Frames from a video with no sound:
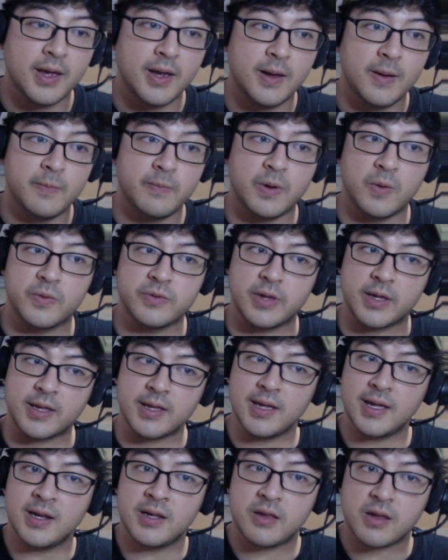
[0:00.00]
But with
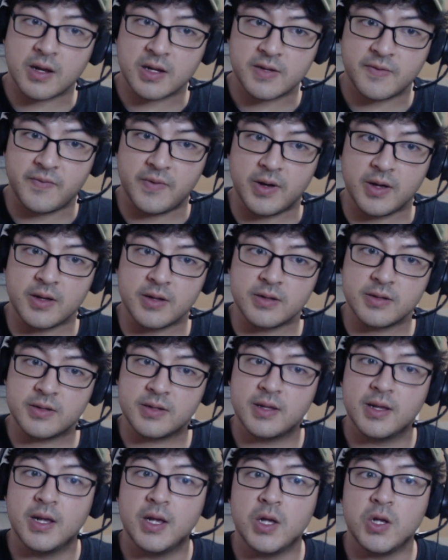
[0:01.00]
like index
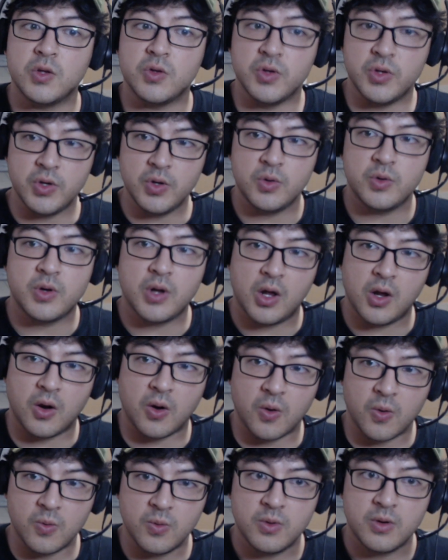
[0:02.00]
funds, you
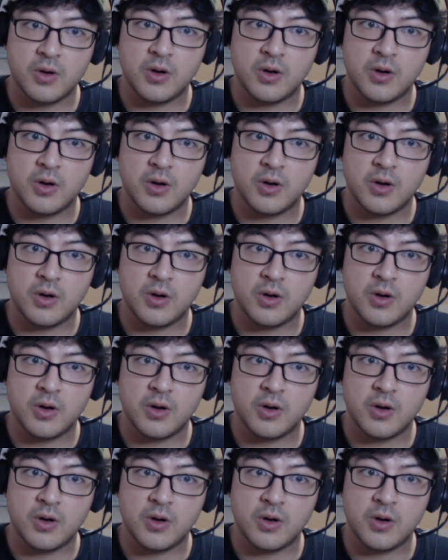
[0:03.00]
know,